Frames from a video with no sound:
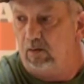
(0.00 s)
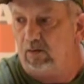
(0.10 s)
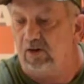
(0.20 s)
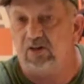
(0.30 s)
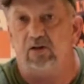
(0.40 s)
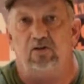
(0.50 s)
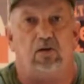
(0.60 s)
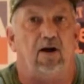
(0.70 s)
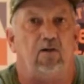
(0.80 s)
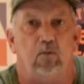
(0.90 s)
These things are
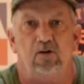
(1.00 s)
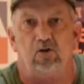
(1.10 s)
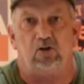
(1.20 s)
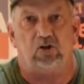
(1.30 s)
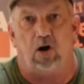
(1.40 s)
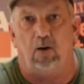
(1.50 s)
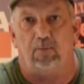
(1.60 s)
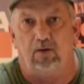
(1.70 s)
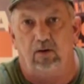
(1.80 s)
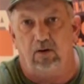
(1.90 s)
like razor sharp
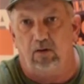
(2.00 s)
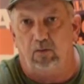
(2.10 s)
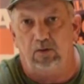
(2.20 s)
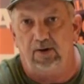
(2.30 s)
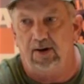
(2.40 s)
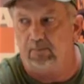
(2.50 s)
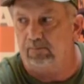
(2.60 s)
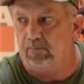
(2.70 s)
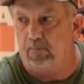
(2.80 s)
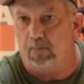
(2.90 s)
when you get them,
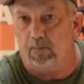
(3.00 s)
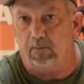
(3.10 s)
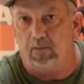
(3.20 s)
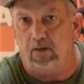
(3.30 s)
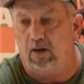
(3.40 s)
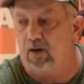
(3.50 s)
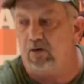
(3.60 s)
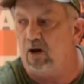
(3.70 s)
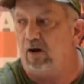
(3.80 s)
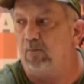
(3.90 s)
and
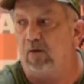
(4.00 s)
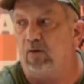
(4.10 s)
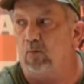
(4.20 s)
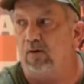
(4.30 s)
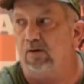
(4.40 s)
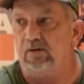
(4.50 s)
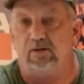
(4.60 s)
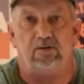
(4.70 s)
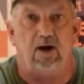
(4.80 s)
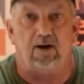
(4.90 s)
you're not going to break one of these.
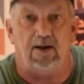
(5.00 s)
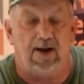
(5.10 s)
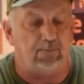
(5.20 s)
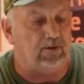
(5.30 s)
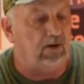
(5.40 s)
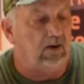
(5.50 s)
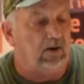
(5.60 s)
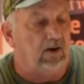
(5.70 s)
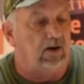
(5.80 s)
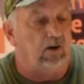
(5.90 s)
It's not going to happen.
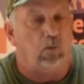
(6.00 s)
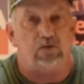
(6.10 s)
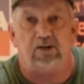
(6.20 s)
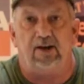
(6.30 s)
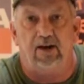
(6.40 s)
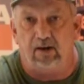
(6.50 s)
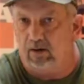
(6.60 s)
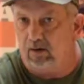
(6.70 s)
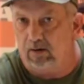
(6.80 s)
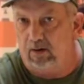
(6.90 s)
Once again,
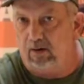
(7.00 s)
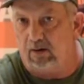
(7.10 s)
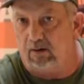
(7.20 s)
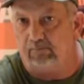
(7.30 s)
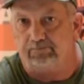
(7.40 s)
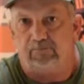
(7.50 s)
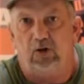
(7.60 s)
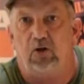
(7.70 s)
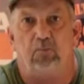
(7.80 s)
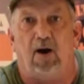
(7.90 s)

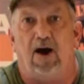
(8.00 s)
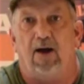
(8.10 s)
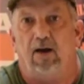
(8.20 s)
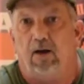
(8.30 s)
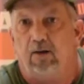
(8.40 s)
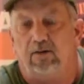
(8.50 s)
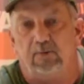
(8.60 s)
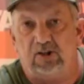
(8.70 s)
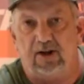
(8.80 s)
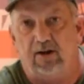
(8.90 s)
you can buy the
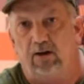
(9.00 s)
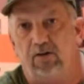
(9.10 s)
machete.